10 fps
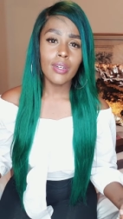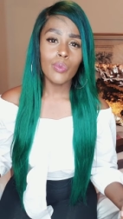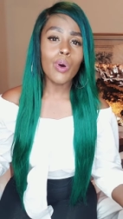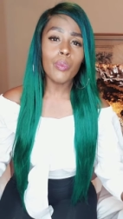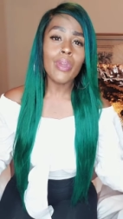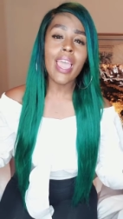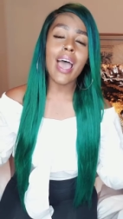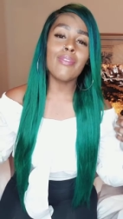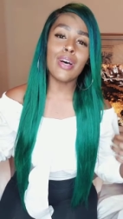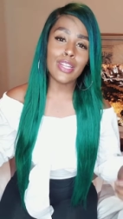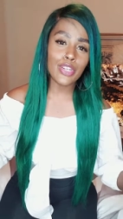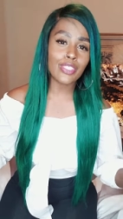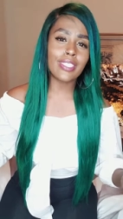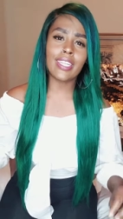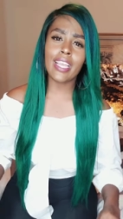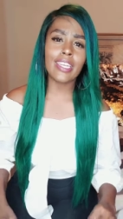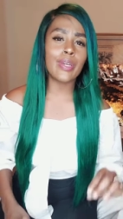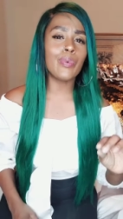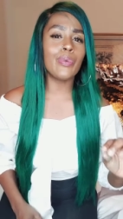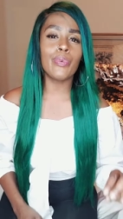When we have
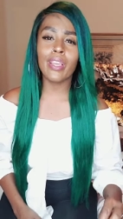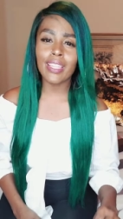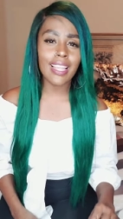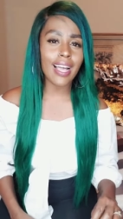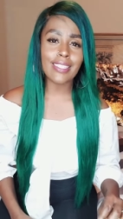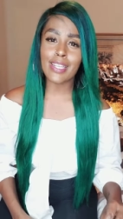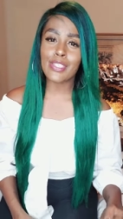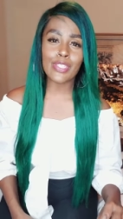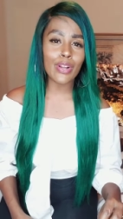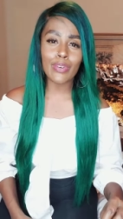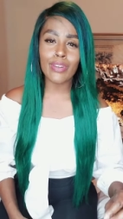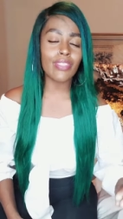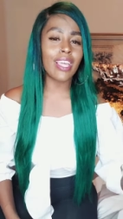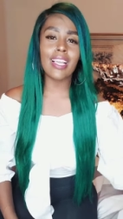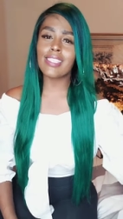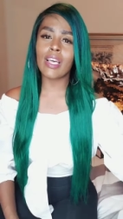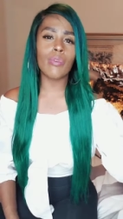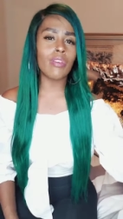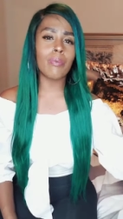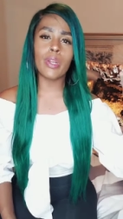understanding, we realize that certain things that
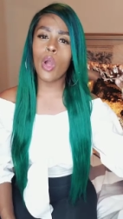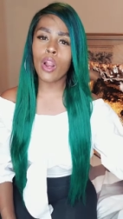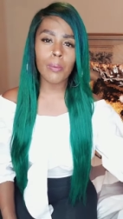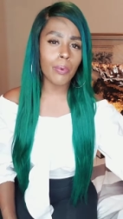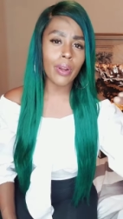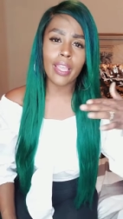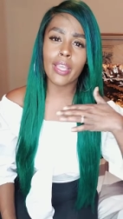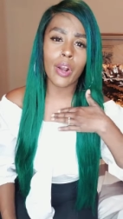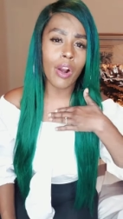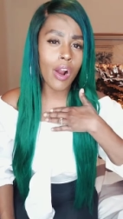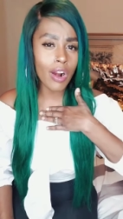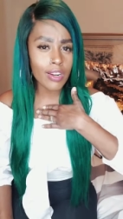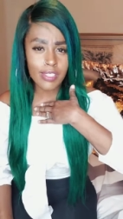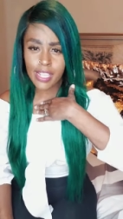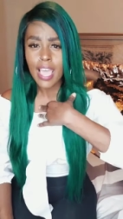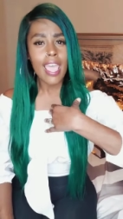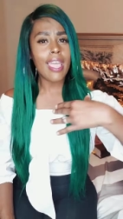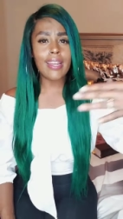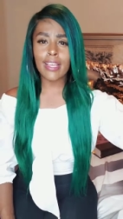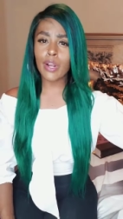we've been harboring in our hearts
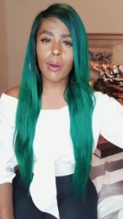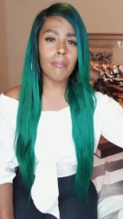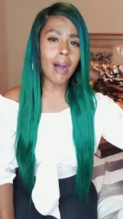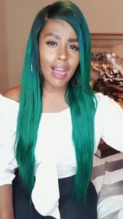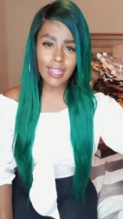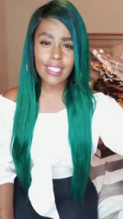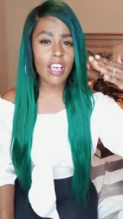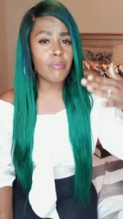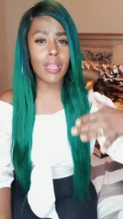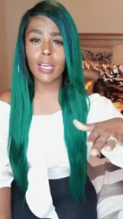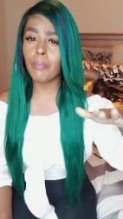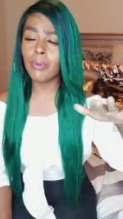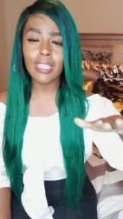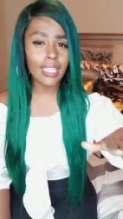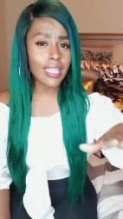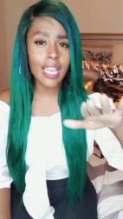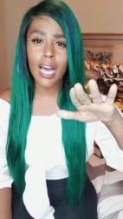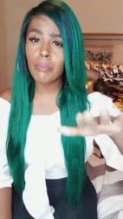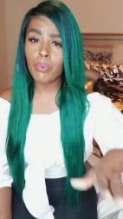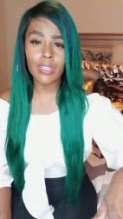and in our minds have been completely
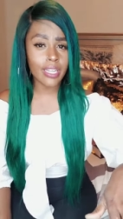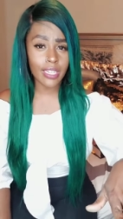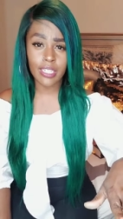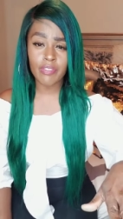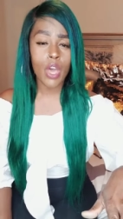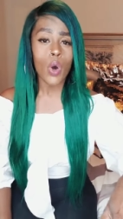unproductive.